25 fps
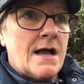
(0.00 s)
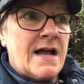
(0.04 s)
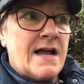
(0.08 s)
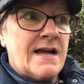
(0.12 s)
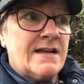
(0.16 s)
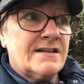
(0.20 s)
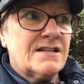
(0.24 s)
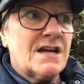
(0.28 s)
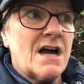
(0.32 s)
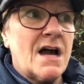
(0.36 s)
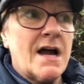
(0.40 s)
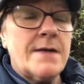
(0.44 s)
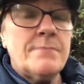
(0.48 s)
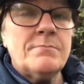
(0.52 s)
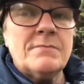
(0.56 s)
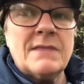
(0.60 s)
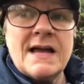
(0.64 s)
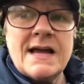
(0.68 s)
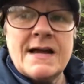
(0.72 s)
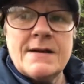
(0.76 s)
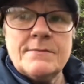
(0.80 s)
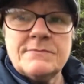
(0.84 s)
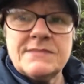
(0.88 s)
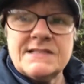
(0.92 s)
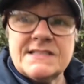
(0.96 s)
time
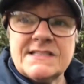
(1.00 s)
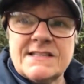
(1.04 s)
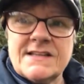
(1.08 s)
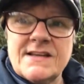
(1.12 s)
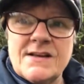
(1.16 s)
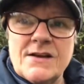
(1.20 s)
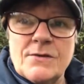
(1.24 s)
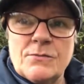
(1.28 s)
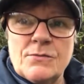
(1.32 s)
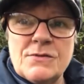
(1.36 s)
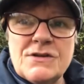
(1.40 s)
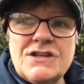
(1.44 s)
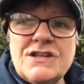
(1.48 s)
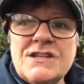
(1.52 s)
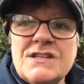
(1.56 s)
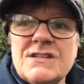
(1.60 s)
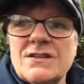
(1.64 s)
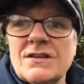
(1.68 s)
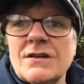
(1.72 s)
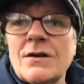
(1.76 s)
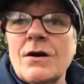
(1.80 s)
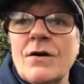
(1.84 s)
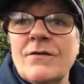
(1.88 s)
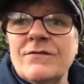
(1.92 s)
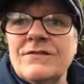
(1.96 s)
lapse, which
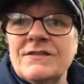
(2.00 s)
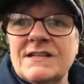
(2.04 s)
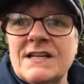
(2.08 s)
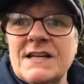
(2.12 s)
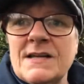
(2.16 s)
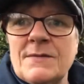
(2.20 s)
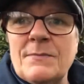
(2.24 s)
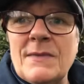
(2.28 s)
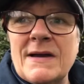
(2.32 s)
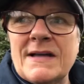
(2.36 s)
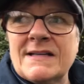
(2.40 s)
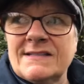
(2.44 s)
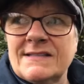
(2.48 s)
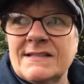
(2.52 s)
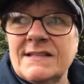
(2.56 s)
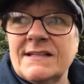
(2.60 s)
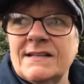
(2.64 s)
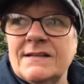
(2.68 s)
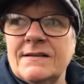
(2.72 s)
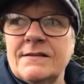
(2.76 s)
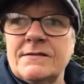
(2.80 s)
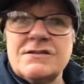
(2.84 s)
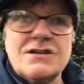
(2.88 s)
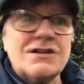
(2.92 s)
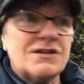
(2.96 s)
is obviously the best
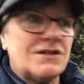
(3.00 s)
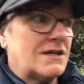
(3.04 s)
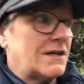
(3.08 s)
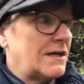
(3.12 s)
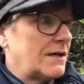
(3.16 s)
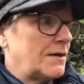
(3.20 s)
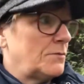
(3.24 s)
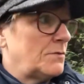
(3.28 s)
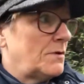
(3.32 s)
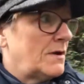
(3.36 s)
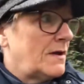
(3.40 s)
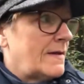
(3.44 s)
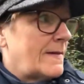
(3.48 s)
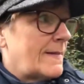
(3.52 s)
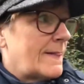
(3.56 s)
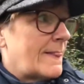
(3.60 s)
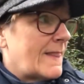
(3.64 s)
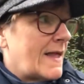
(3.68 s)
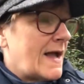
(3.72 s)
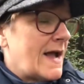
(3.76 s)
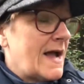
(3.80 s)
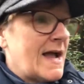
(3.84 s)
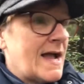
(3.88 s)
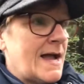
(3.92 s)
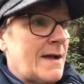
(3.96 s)
thing to do.
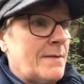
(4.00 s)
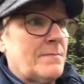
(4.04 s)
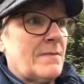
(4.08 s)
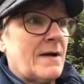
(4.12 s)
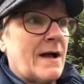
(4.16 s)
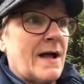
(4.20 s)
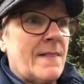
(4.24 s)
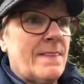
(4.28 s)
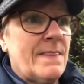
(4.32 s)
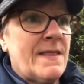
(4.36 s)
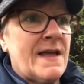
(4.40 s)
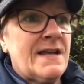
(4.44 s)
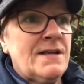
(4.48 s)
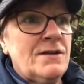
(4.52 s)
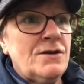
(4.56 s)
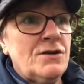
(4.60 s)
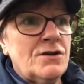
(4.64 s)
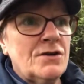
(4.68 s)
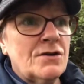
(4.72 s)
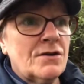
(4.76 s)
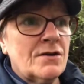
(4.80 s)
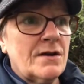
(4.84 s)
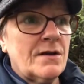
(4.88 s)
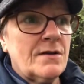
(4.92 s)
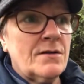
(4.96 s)
And then
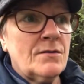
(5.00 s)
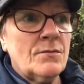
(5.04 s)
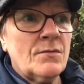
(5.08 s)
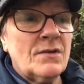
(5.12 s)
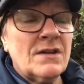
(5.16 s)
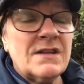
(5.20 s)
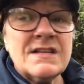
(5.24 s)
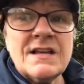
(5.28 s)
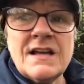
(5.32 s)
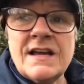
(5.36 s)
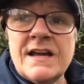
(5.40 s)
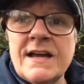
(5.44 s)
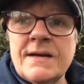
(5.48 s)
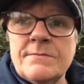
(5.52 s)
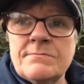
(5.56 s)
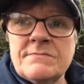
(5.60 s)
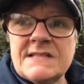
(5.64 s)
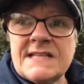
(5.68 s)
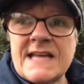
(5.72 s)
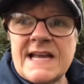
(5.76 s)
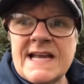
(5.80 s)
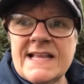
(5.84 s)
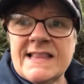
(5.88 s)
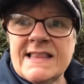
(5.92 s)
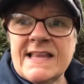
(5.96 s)
you can
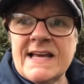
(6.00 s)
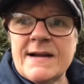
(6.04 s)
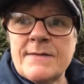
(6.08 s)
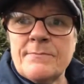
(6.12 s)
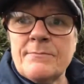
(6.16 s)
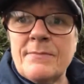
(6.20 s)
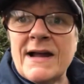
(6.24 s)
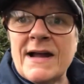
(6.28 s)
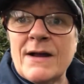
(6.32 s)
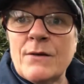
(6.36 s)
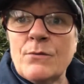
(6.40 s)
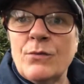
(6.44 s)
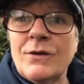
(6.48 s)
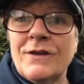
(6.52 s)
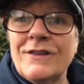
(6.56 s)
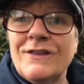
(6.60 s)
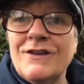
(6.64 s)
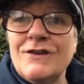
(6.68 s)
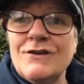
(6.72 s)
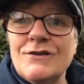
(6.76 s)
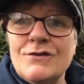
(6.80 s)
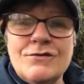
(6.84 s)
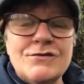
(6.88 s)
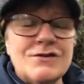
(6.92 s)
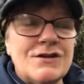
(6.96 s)
take that back with
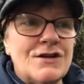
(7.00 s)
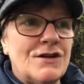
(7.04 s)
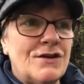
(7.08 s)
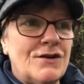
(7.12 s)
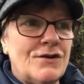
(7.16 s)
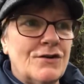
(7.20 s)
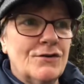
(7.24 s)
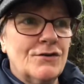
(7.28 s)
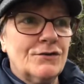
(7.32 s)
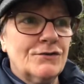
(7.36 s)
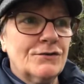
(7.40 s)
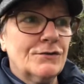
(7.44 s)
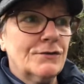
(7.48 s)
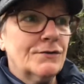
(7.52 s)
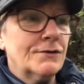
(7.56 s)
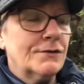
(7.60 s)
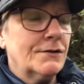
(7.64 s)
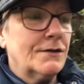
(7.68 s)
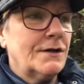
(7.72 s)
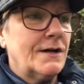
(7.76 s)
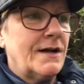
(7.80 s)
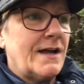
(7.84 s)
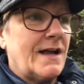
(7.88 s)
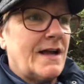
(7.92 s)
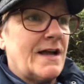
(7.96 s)
you to
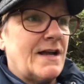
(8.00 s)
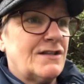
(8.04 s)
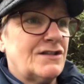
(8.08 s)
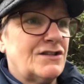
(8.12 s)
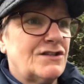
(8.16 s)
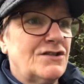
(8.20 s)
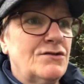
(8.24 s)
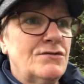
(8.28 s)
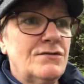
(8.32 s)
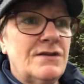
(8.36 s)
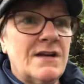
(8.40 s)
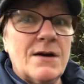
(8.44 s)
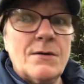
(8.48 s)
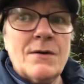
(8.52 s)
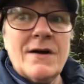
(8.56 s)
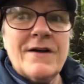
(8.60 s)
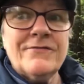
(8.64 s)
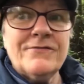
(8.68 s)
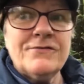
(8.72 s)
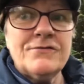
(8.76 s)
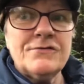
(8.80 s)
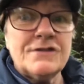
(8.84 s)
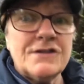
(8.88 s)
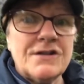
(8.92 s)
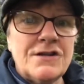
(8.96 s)
your studio
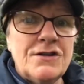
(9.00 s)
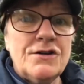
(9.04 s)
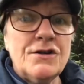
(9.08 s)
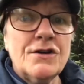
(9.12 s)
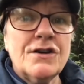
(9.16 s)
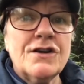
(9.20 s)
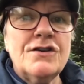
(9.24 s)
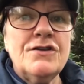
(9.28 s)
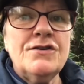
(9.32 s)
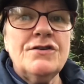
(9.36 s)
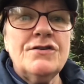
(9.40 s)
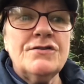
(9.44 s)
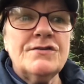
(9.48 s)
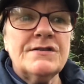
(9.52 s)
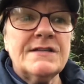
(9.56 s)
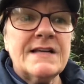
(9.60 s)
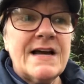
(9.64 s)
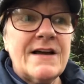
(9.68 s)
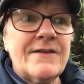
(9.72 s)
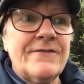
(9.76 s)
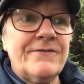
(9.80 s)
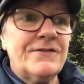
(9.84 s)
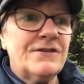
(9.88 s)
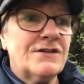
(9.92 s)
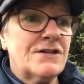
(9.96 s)
afterwards, and you can use
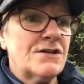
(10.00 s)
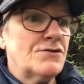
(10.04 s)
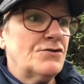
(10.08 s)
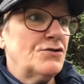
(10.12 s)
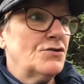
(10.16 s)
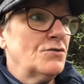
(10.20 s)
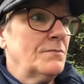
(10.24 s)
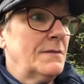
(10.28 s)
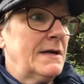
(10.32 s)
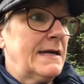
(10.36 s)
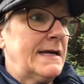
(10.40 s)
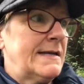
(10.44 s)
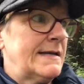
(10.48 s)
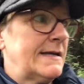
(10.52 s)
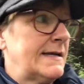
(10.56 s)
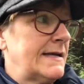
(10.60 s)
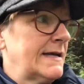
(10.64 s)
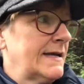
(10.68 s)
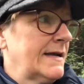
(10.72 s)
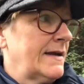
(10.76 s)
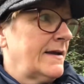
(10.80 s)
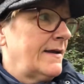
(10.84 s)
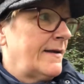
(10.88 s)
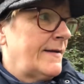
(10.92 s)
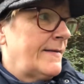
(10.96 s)
that for social
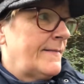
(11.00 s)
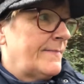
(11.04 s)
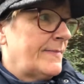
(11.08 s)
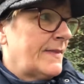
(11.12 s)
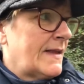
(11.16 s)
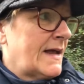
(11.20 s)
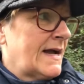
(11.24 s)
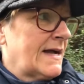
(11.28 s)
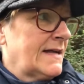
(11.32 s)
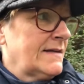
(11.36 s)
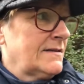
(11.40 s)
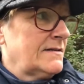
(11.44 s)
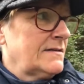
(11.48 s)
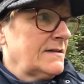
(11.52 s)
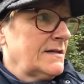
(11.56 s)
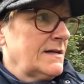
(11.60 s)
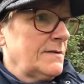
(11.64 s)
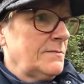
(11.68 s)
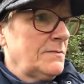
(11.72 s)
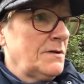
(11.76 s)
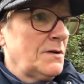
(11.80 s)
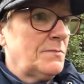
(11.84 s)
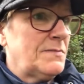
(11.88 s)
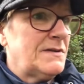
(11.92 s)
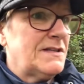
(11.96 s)
media. And
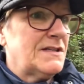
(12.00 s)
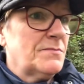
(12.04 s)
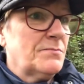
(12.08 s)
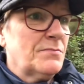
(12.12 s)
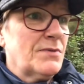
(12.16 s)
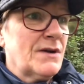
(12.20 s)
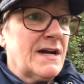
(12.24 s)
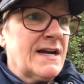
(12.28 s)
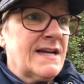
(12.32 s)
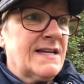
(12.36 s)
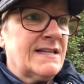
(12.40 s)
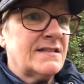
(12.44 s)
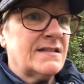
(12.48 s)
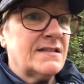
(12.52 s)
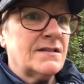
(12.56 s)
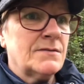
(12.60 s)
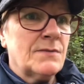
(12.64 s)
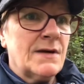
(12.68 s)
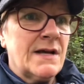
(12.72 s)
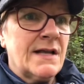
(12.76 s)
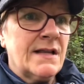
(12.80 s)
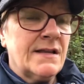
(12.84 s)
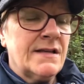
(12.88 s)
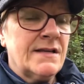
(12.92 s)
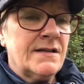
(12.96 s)
you'll be surprised as
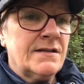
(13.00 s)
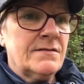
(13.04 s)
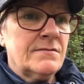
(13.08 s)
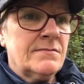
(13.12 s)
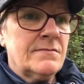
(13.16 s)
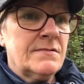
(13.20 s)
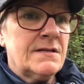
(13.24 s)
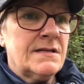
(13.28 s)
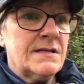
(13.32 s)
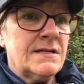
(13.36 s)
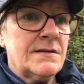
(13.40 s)
well, and